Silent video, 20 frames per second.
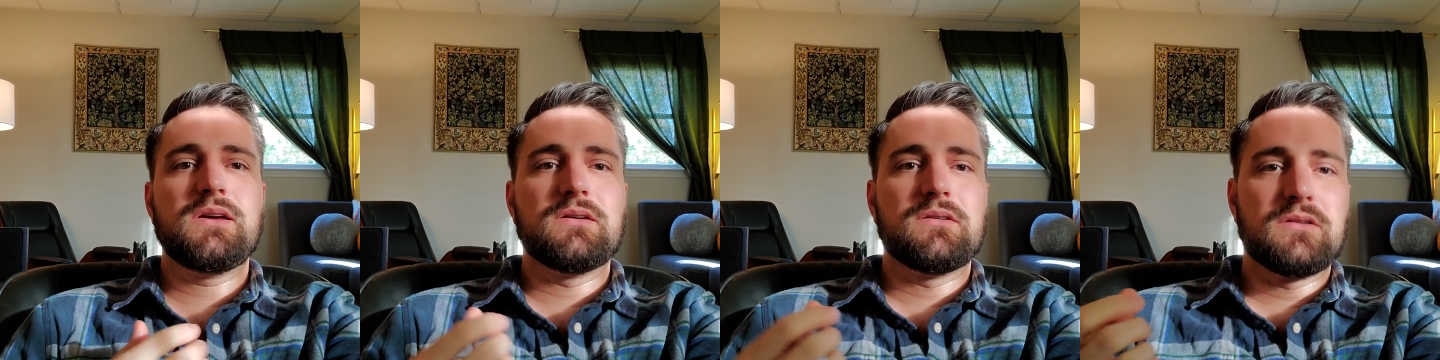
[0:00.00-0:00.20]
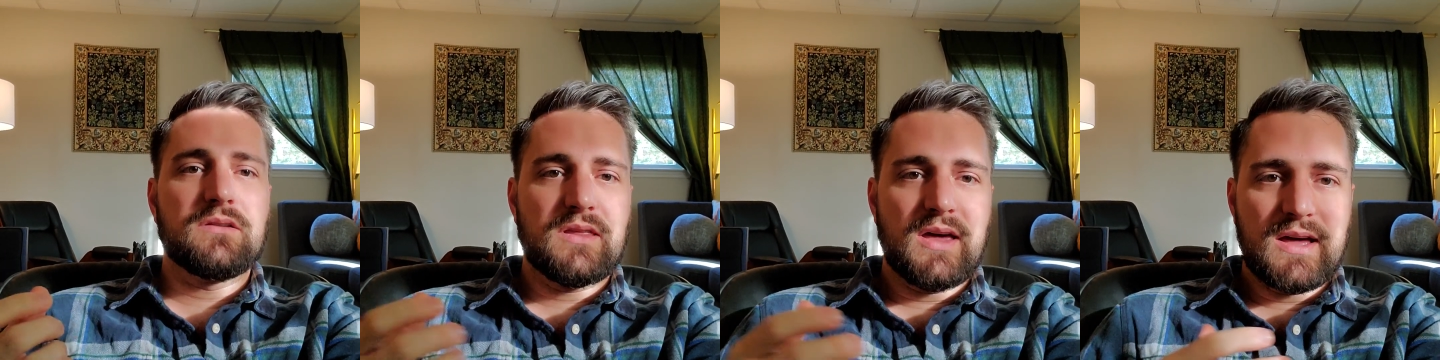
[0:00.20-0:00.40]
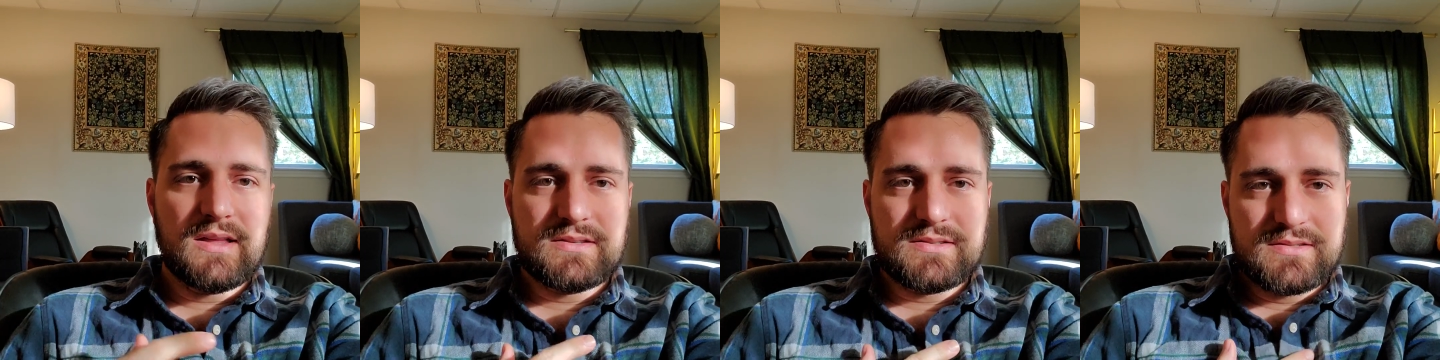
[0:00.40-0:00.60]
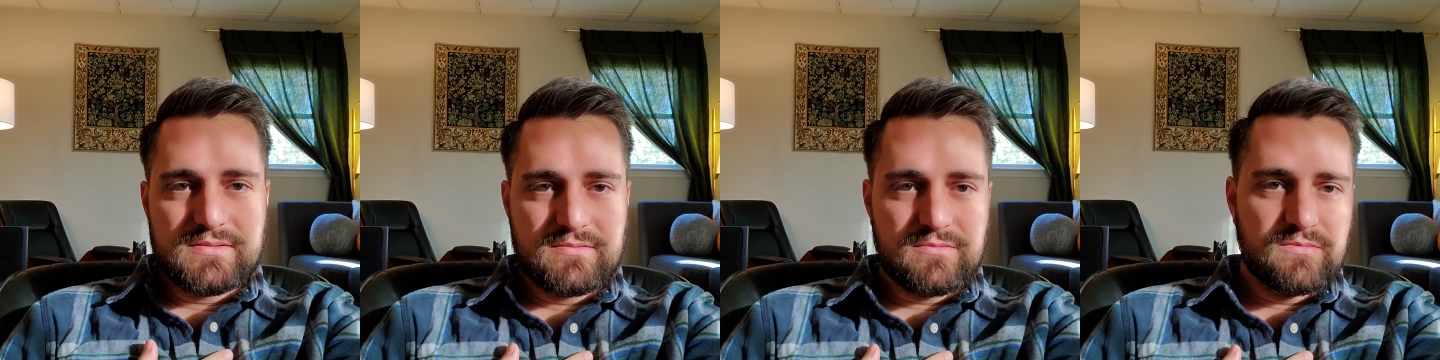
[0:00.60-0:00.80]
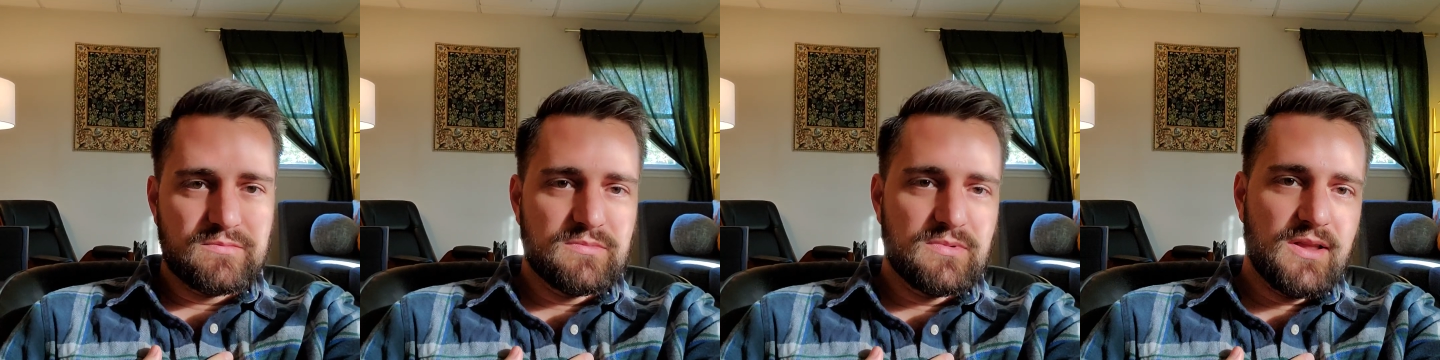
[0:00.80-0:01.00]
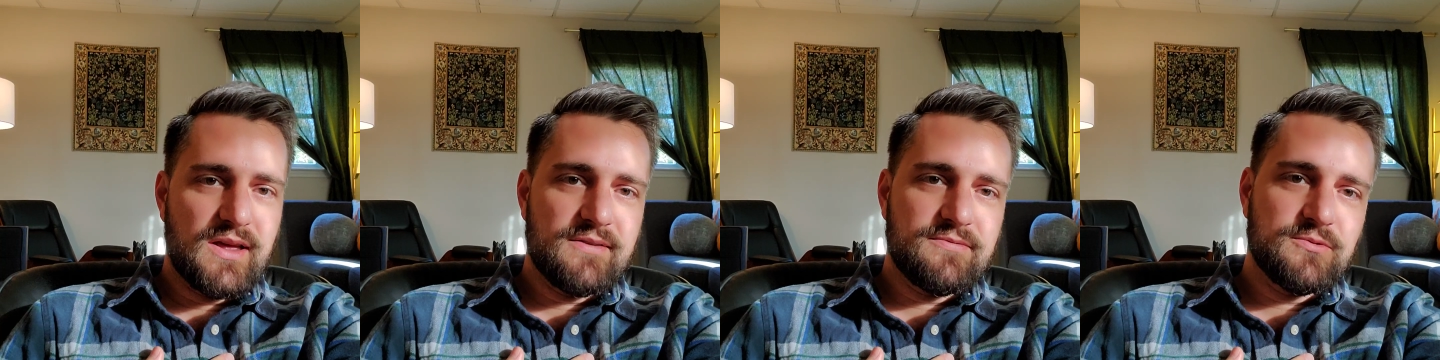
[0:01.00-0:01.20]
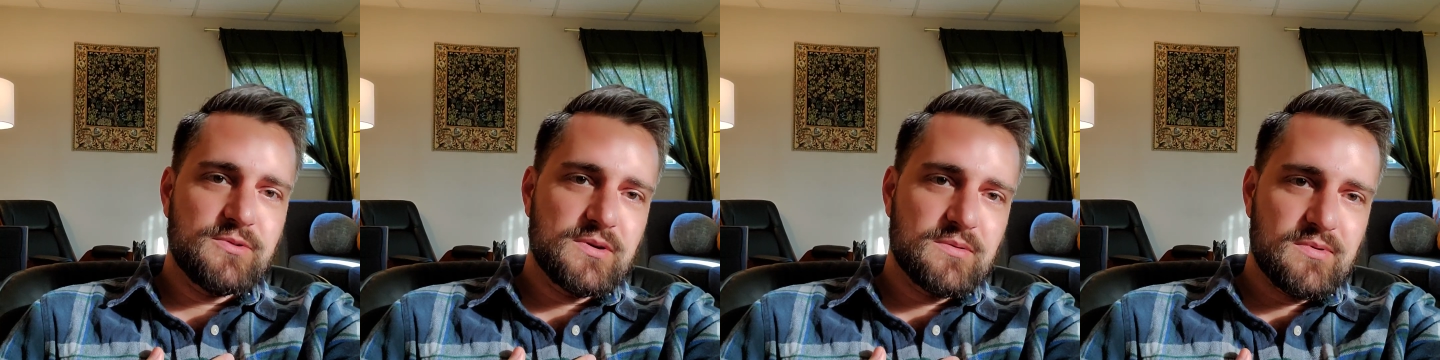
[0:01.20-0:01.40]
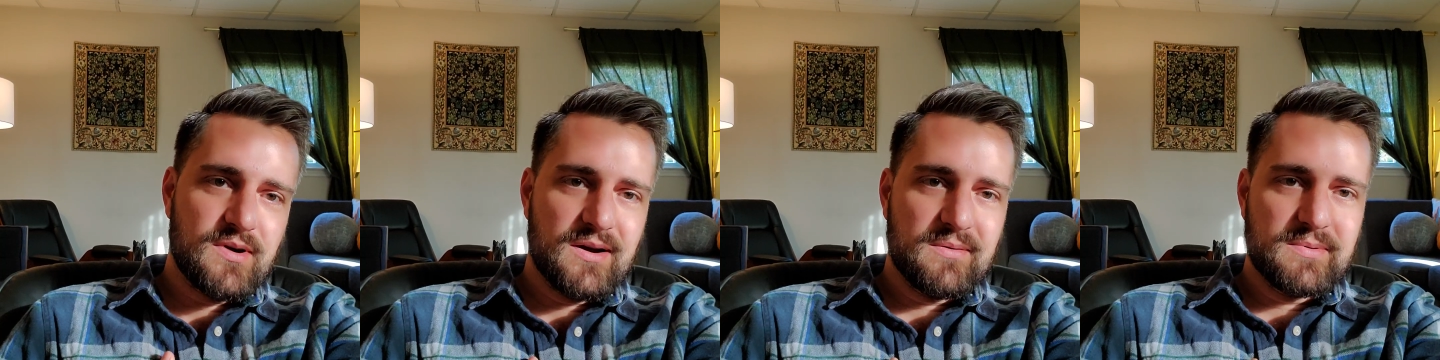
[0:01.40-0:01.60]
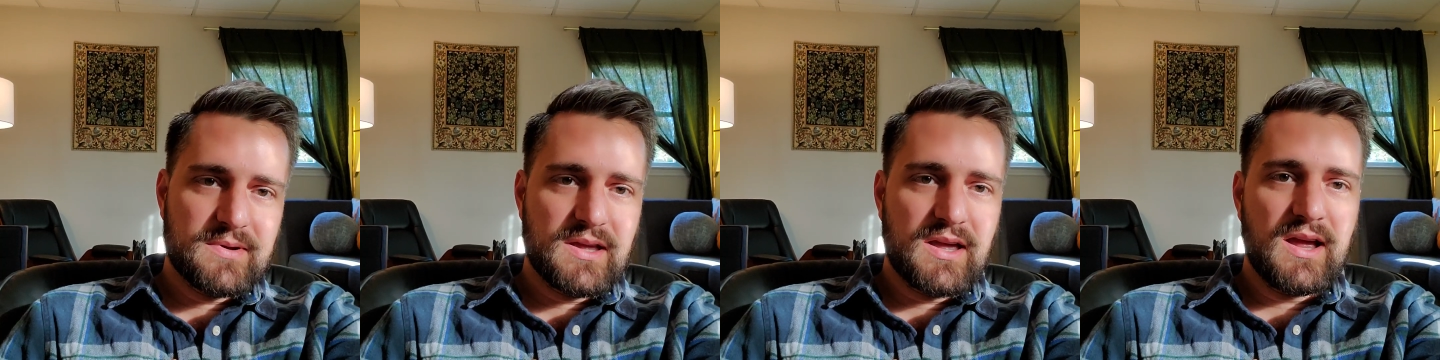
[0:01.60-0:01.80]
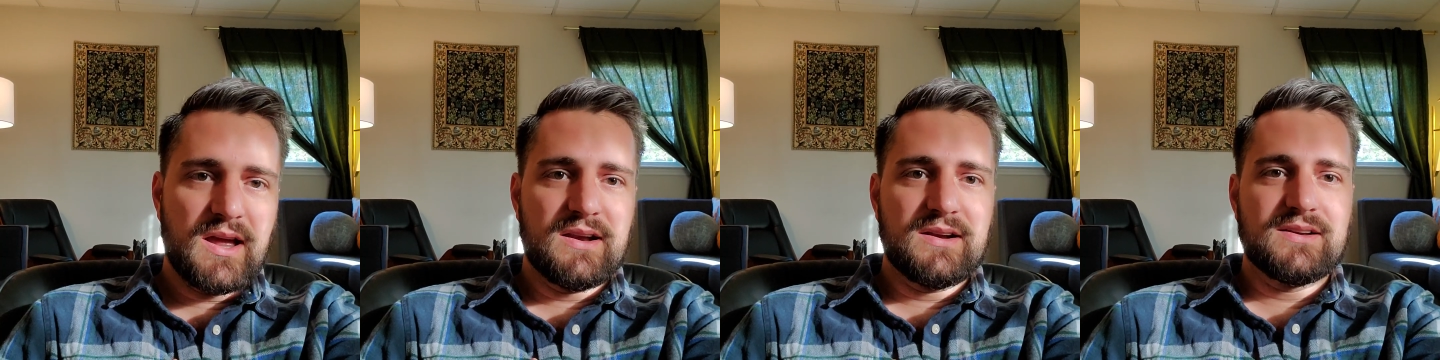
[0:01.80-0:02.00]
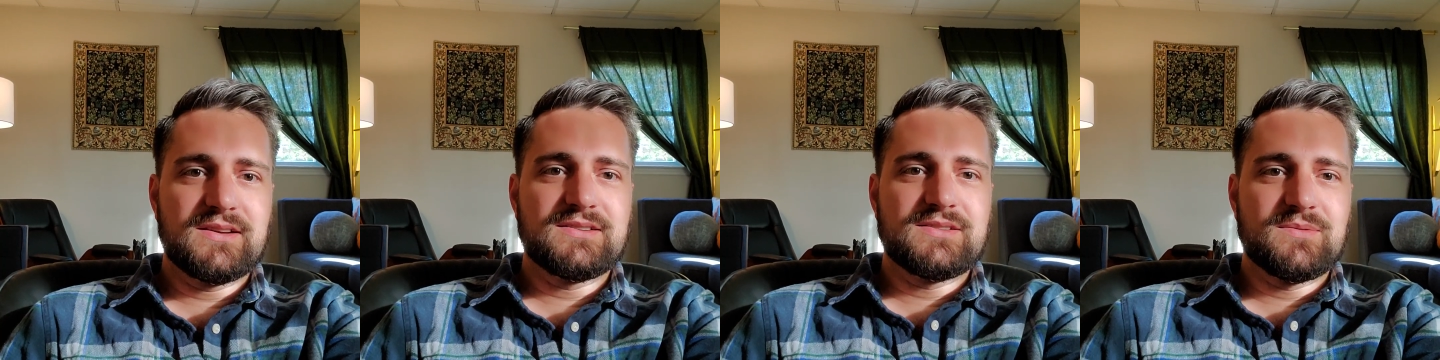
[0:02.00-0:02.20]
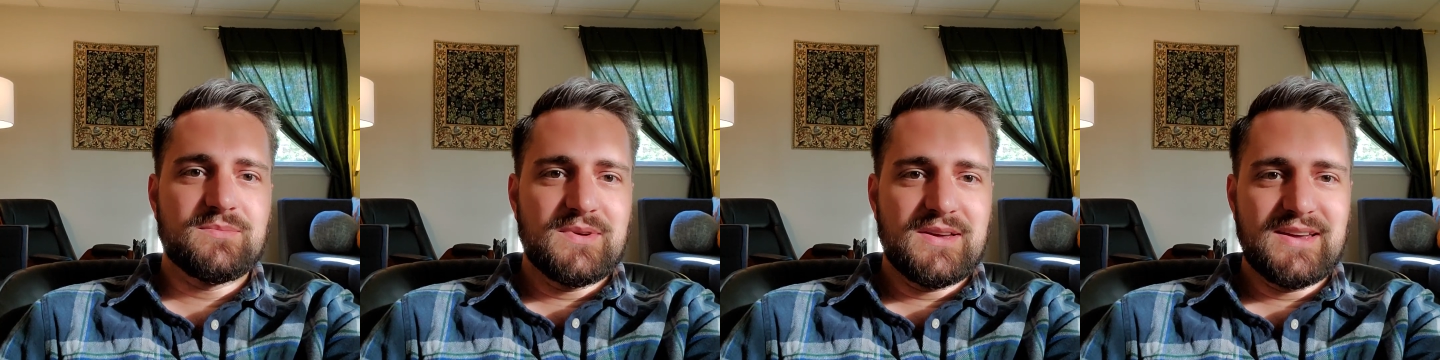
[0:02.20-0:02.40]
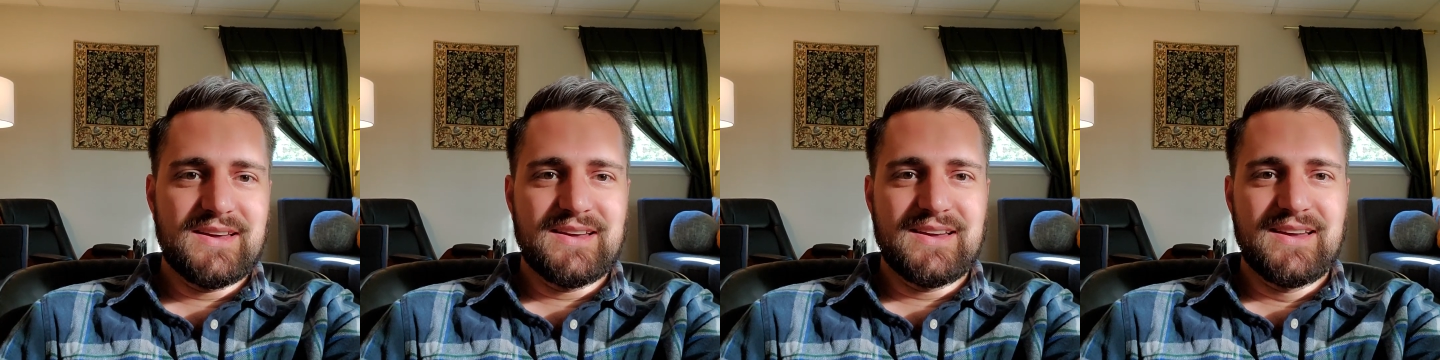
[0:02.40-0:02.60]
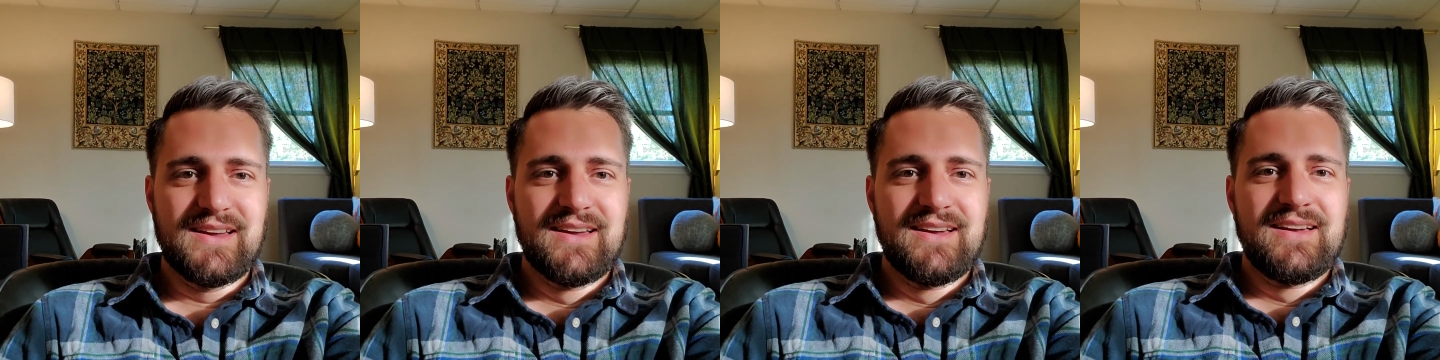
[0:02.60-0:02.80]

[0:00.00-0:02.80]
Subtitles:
or that's left wing propaganda to me.